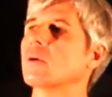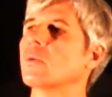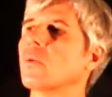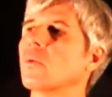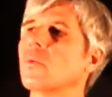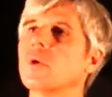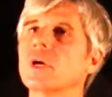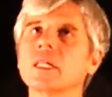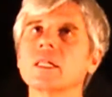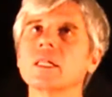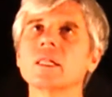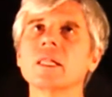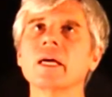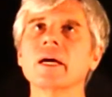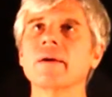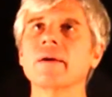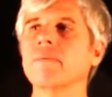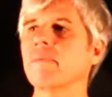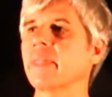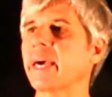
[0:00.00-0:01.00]

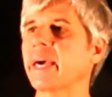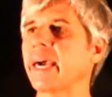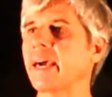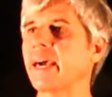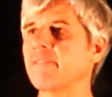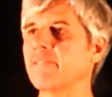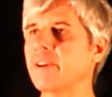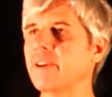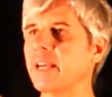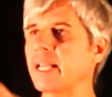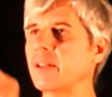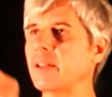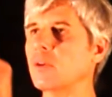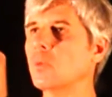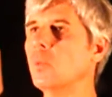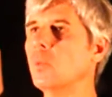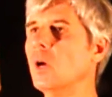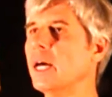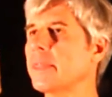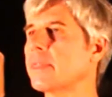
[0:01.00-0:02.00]
will have value
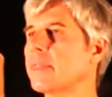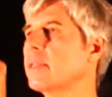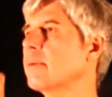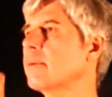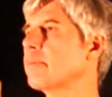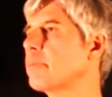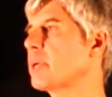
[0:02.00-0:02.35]
1